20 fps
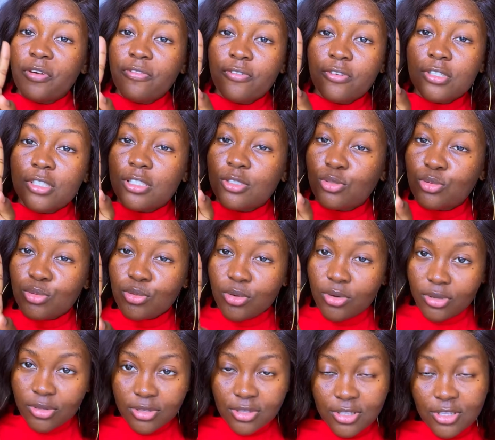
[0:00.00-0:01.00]
for the 2
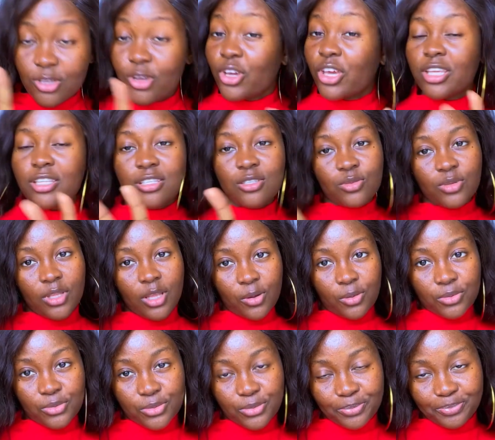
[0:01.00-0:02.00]
courses, okay, this is what
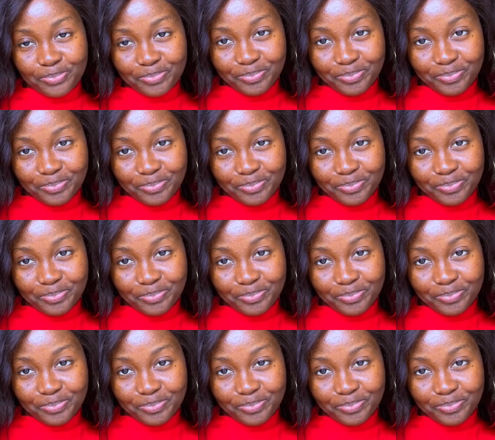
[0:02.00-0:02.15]
I'll do.